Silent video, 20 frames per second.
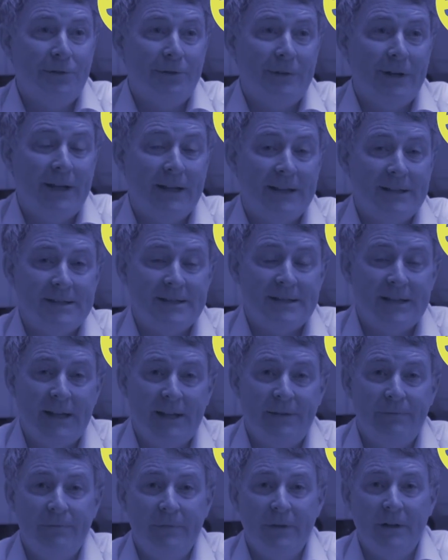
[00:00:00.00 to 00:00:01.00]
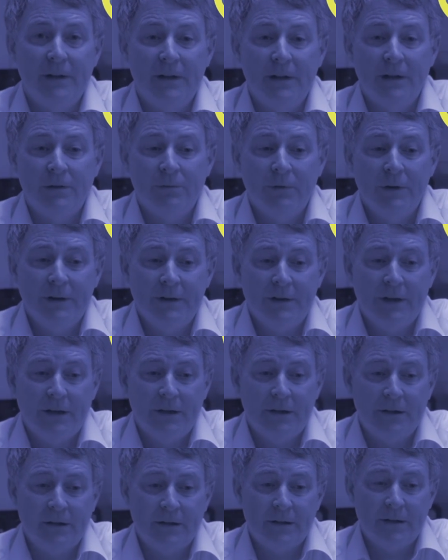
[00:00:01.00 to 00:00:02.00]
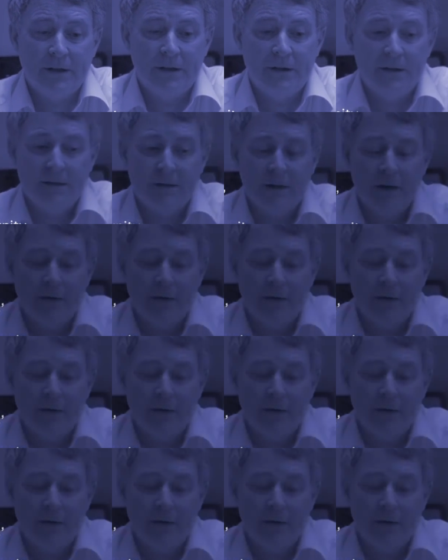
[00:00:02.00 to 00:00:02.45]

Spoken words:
promotion of the services that MABS